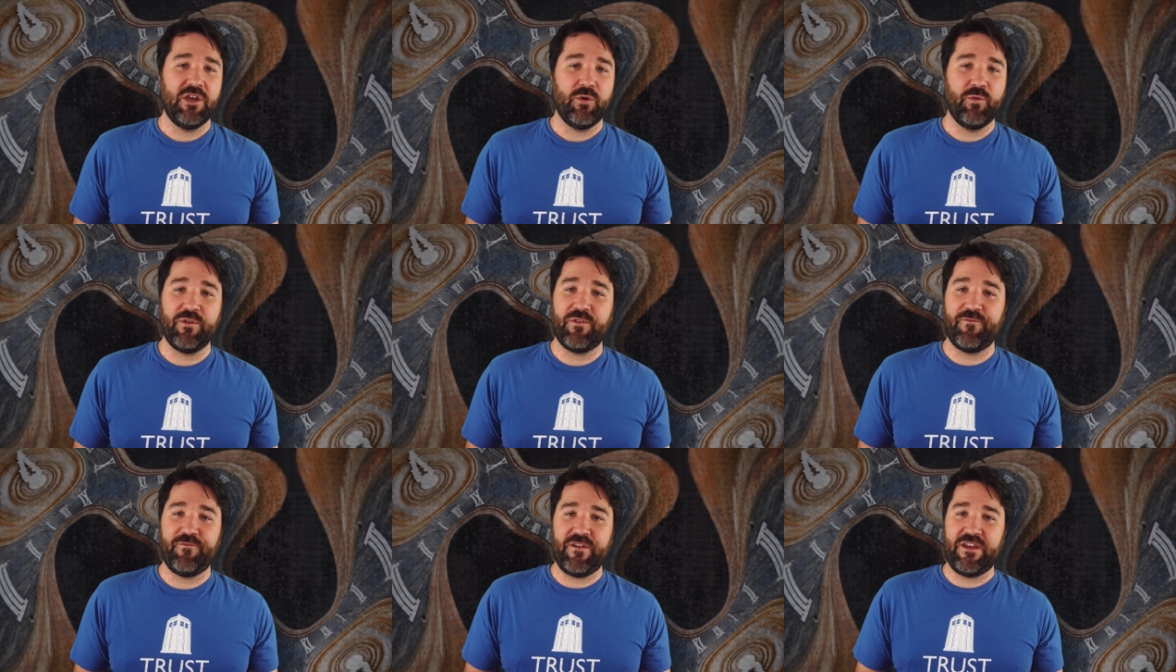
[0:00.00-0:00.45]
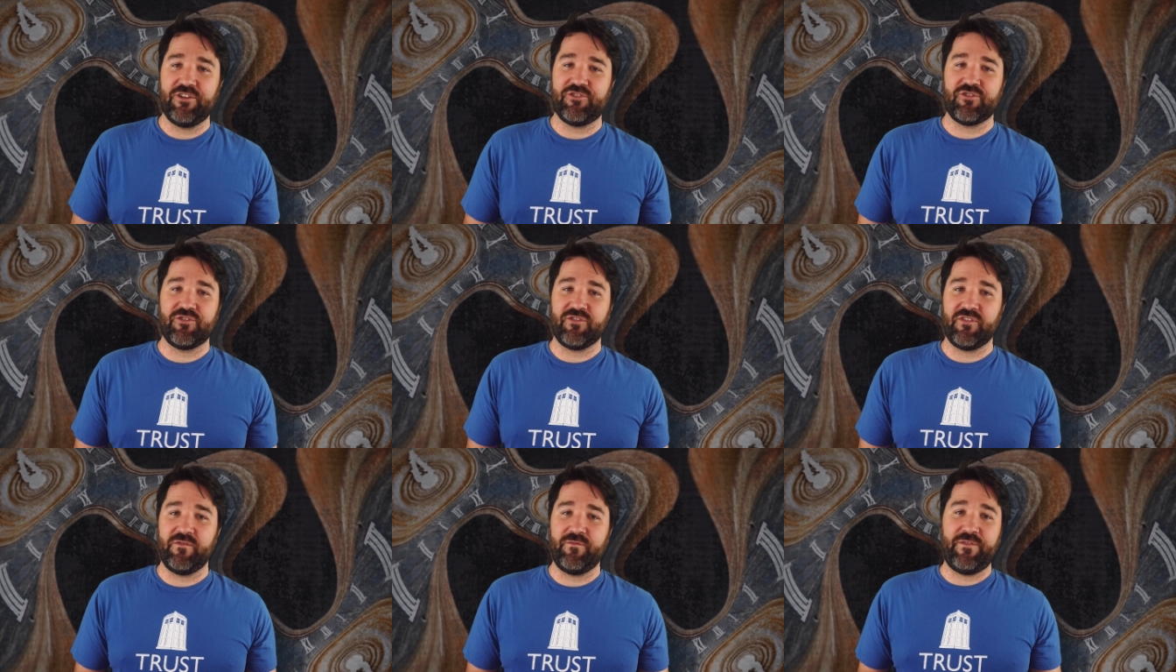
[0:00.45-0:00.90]
with
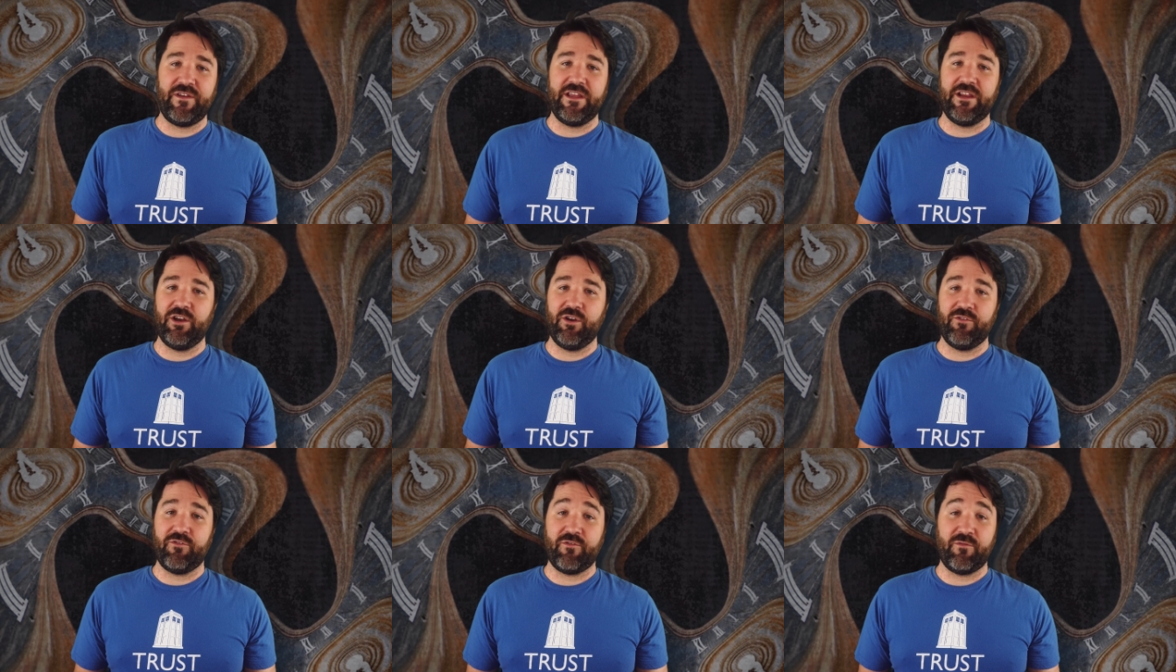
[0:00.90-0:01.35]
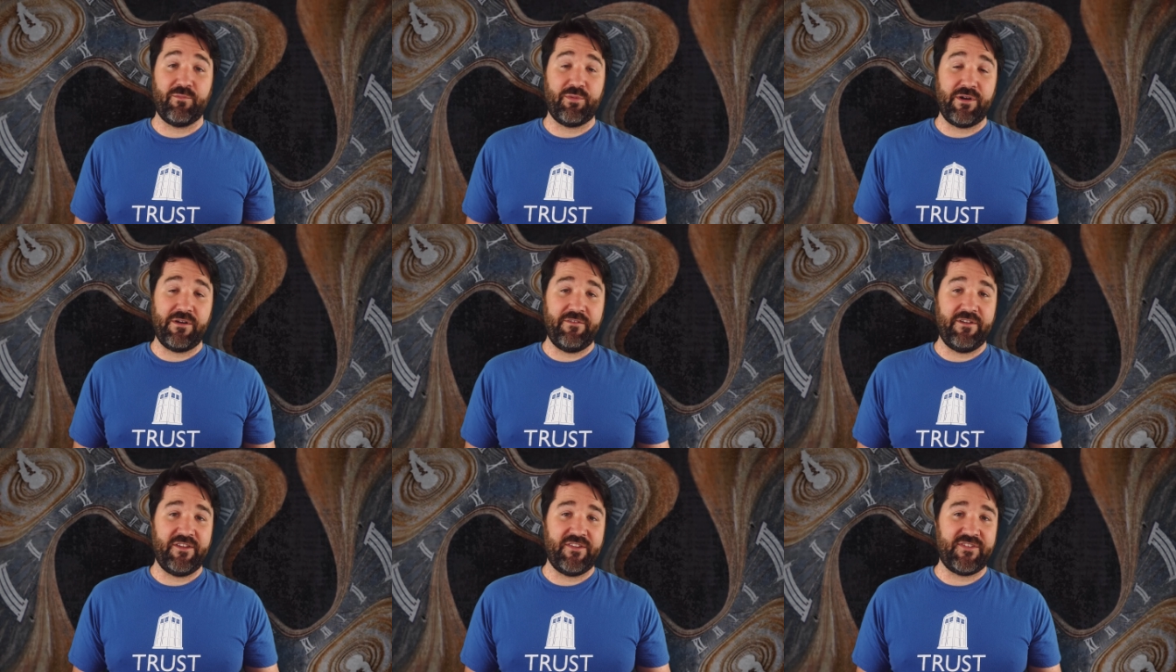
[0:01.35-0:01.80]
features and figures from
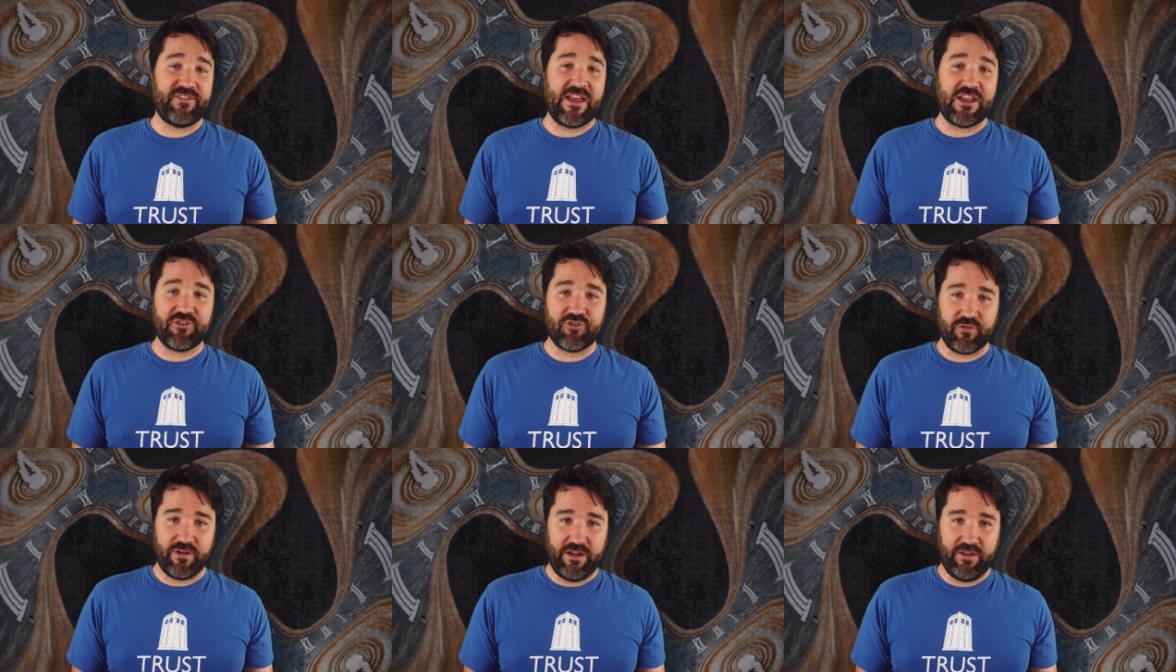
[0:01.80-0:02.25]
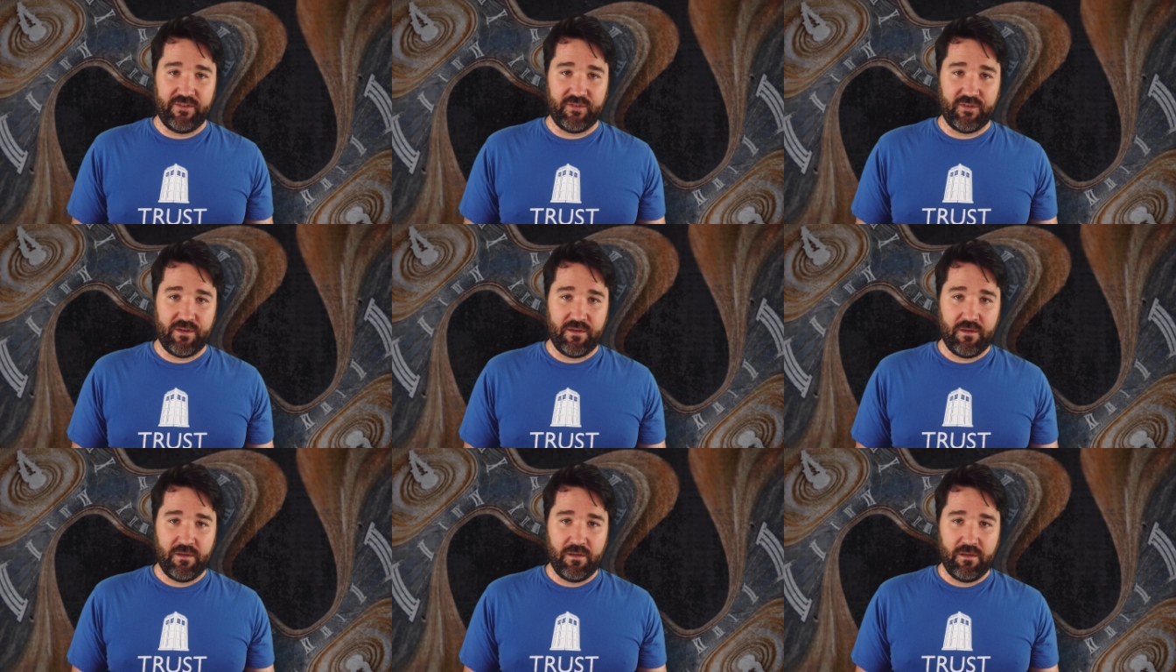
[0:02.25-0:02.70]
previous centuries.